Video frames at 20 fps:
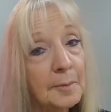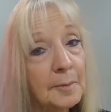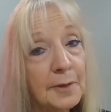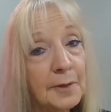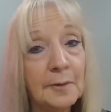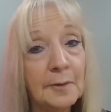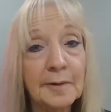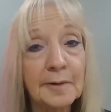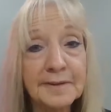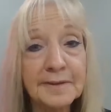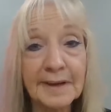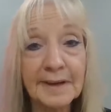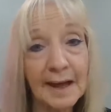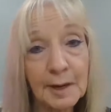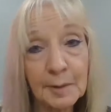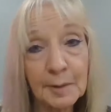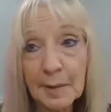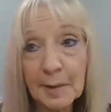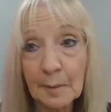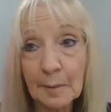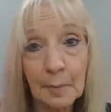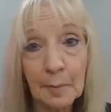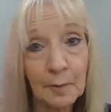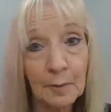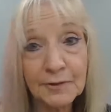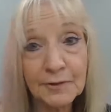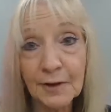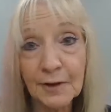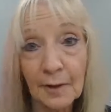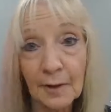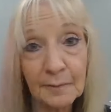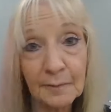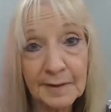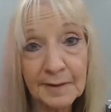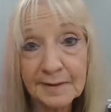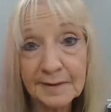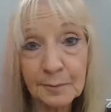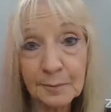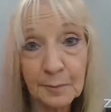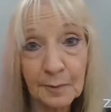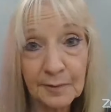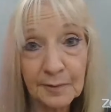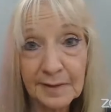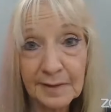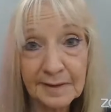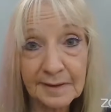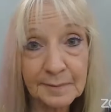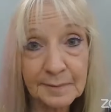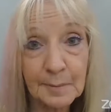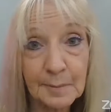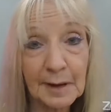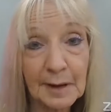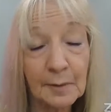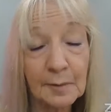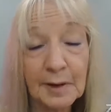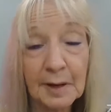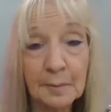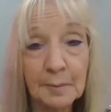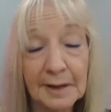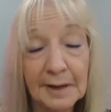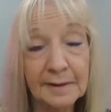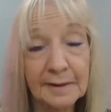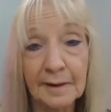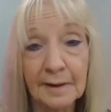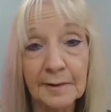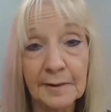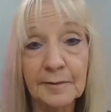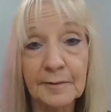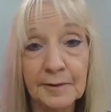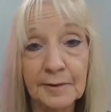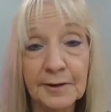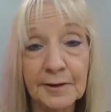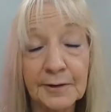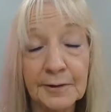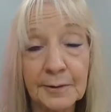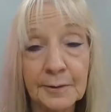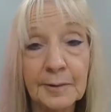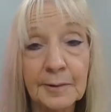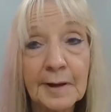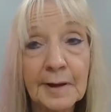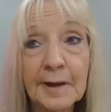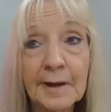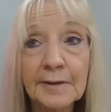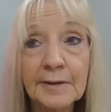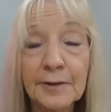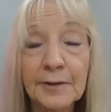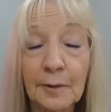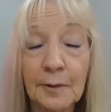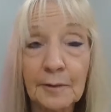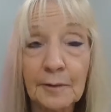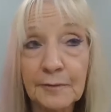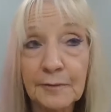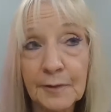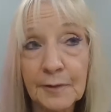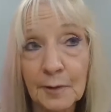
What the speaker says: there has got to be a post office where this mail can be delivered to. So if